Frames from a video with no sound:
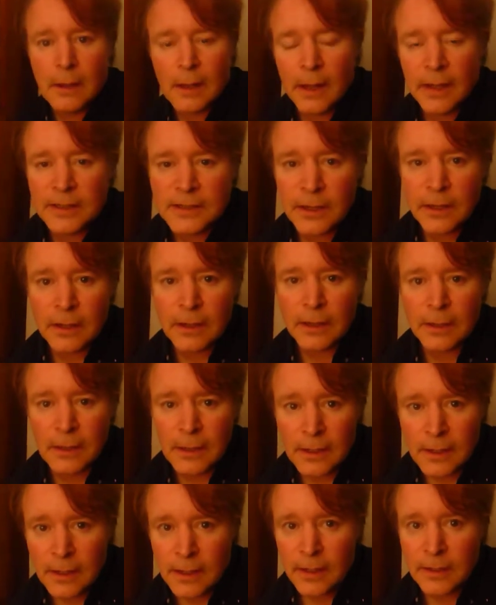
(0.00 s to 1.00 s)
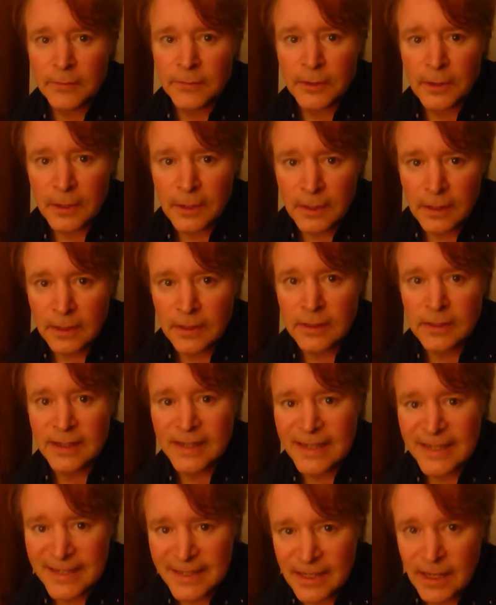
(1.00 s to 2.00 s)
I saw converted
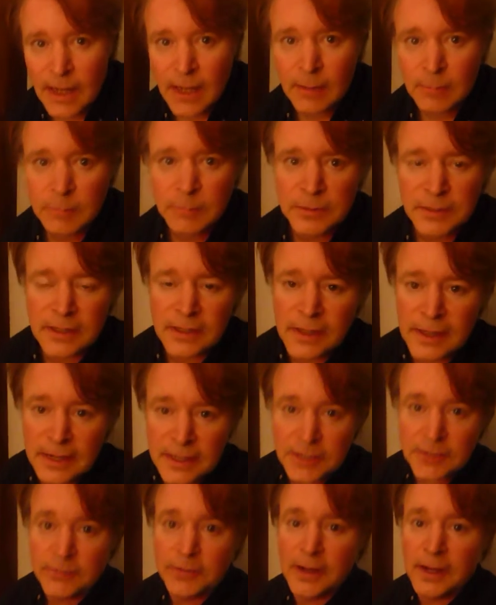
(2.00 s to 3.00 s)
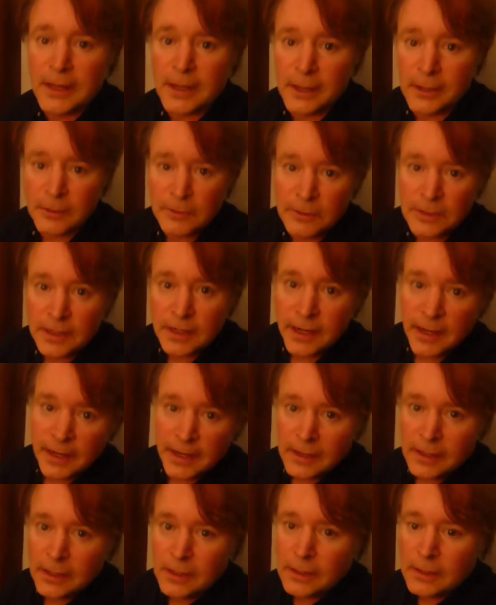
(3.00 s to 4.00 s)
to Islam's latest video
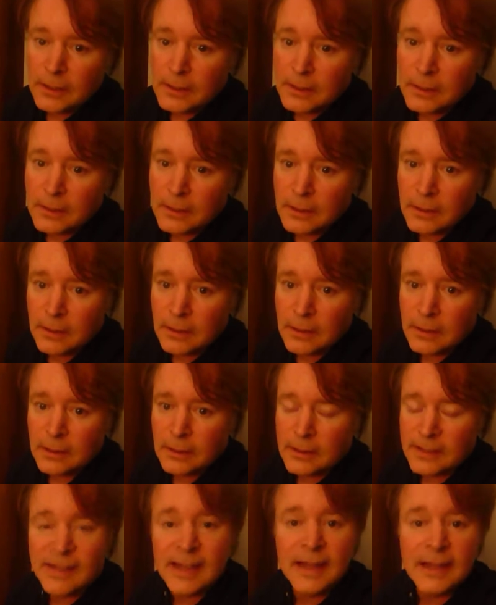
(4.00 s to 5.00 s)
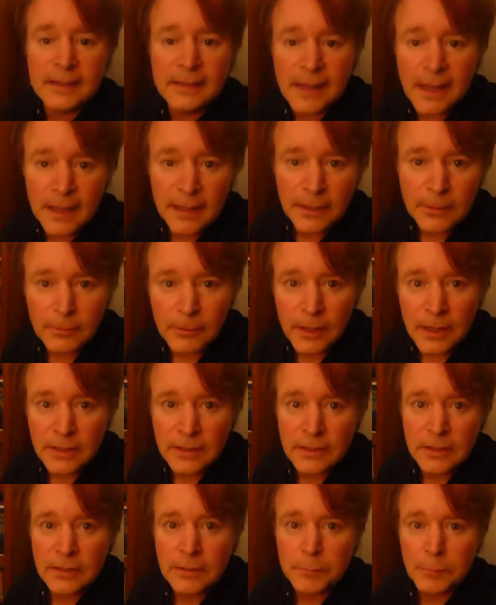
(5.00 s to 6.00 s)
today. He's getting death
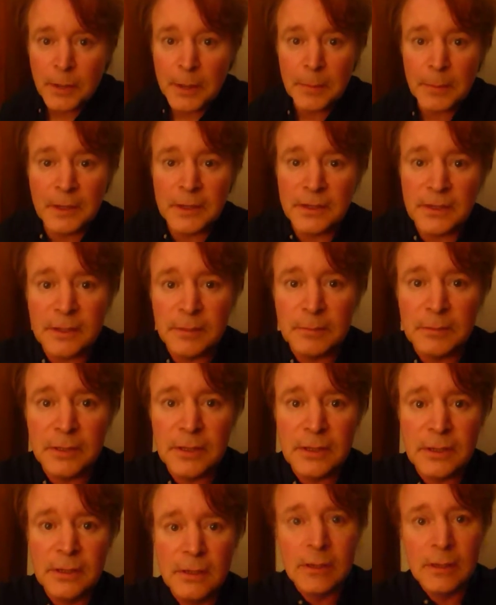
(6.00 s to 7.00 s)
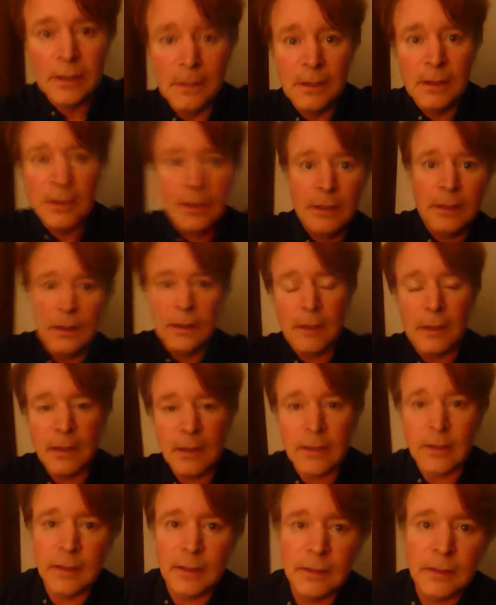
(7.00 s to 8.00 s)
threats by Muslims.
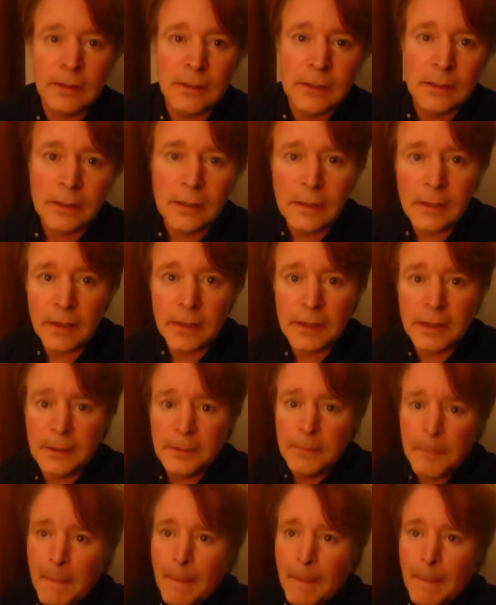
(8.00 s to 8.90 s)
Uh, you know.